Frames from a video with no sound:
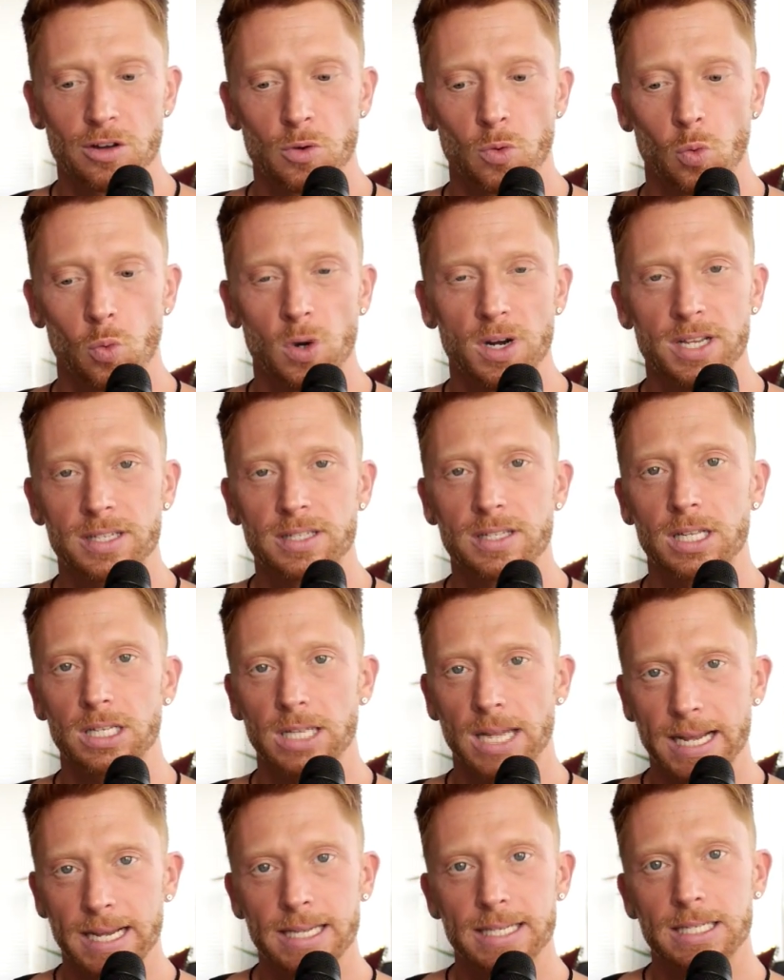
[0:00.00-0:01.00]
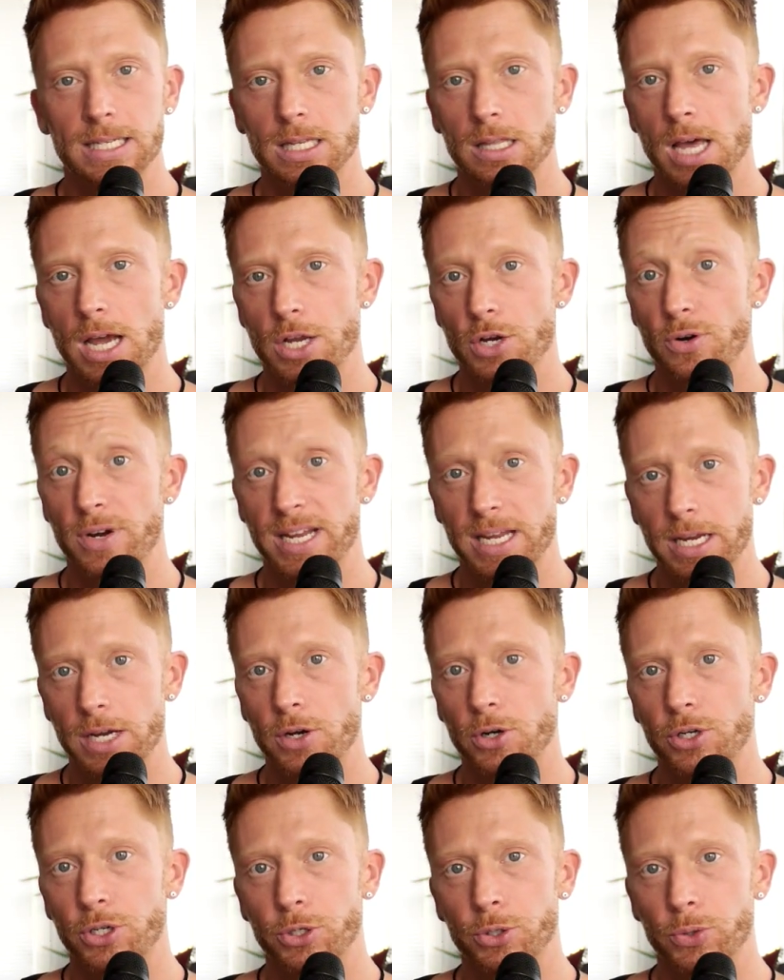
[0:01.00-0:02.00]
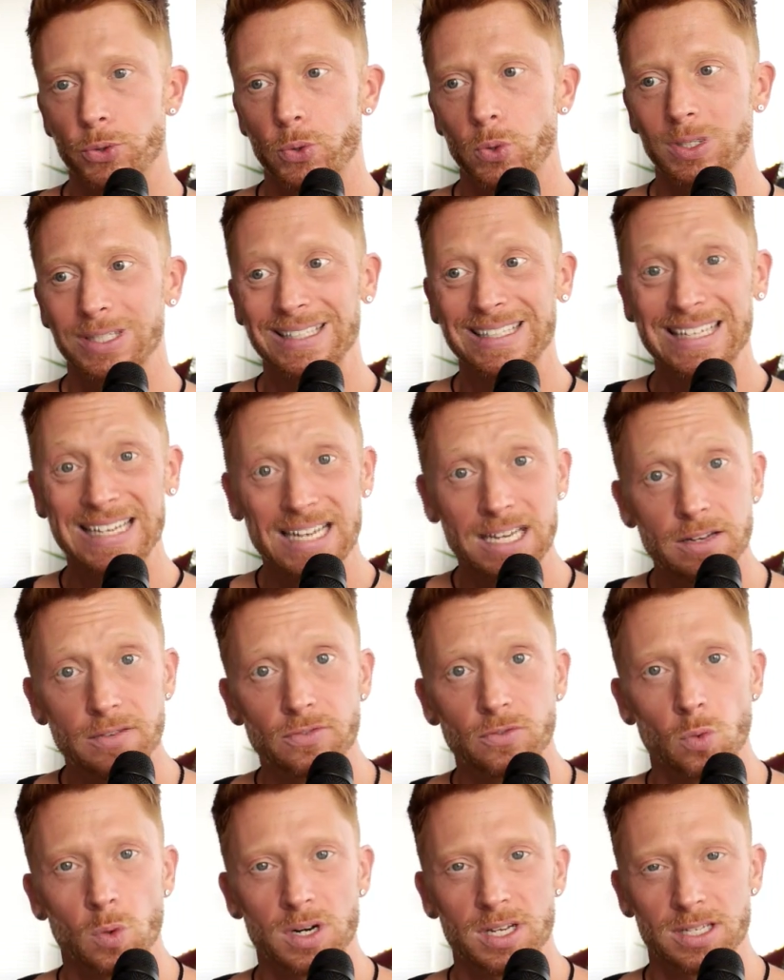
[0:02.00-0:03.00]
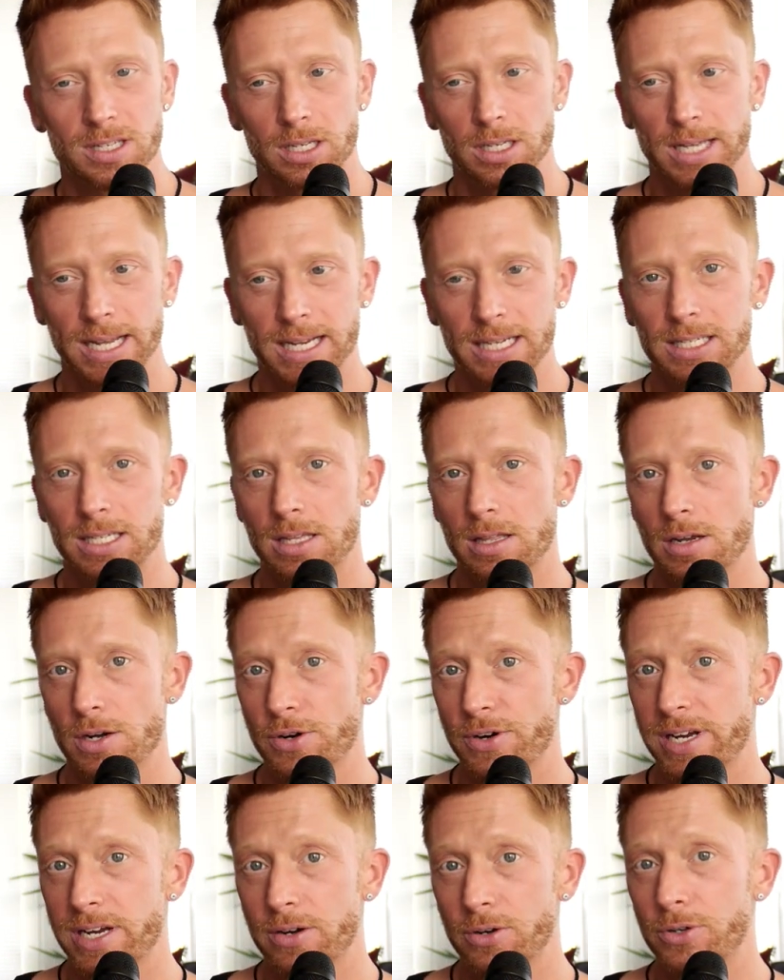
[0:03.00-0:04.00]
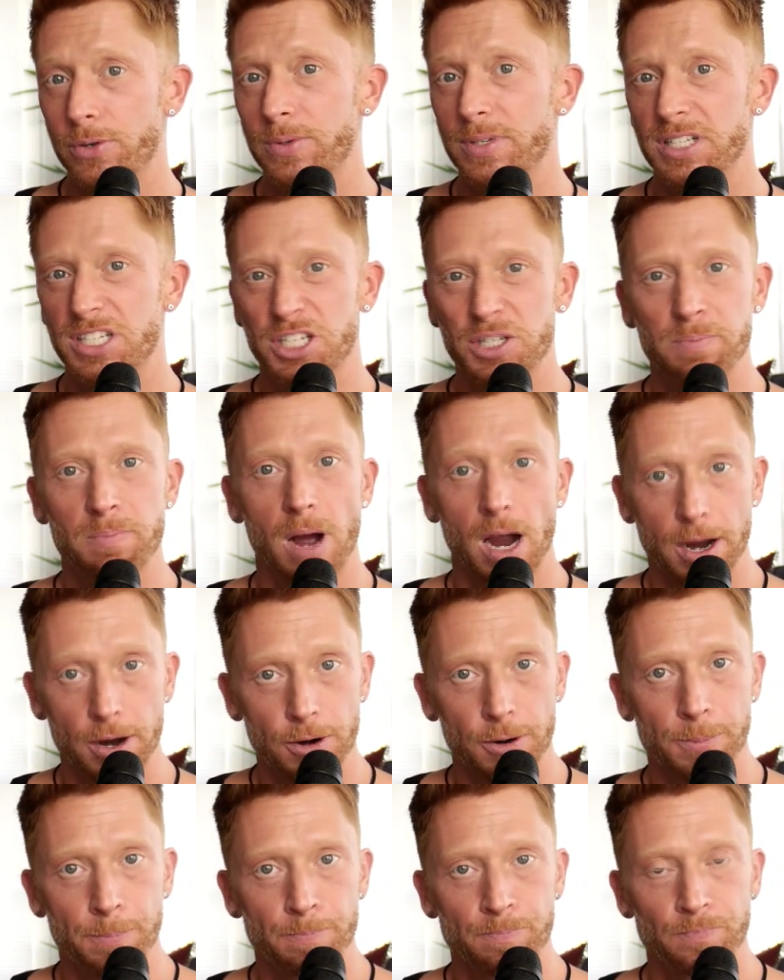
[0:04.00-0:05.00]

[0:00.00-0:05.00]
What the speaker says: What is the legacy that you're here to leave? What is the legacy that you're here to inspire?